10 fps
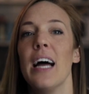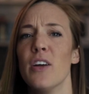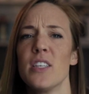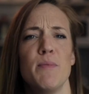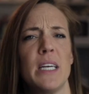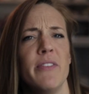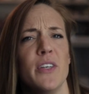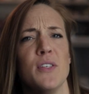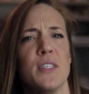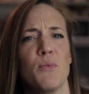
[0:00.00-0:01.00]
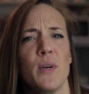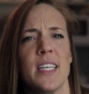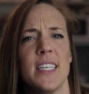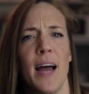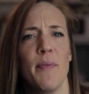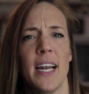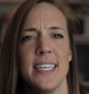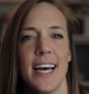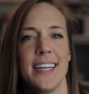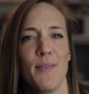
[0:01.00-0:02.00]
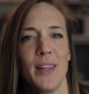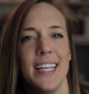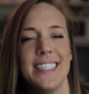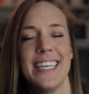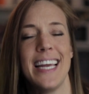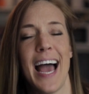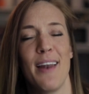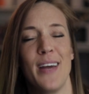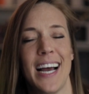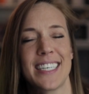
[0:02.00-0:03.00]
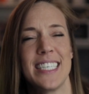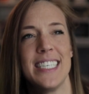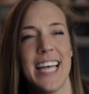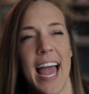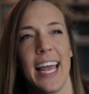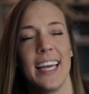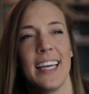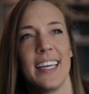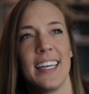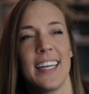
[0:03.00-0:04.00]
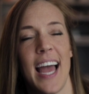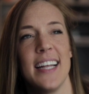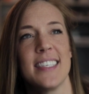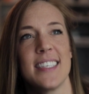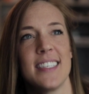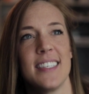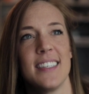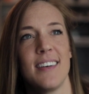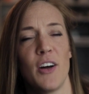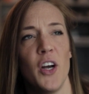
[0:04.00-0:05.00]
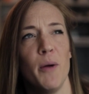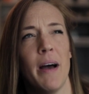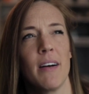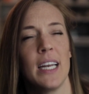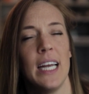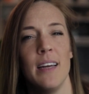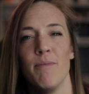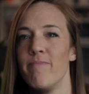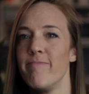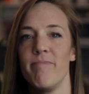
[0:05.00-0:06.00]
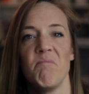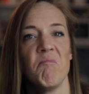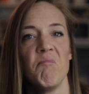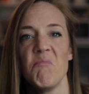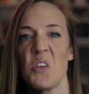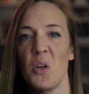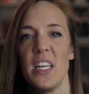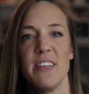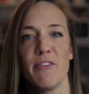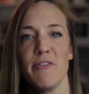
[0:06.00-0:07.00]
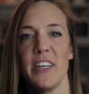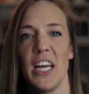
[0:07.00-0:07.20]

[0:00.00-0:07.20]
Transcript: Not to be confused with the time that I sat down with Lindsay and we actually sang Cats on her balcony. Totally different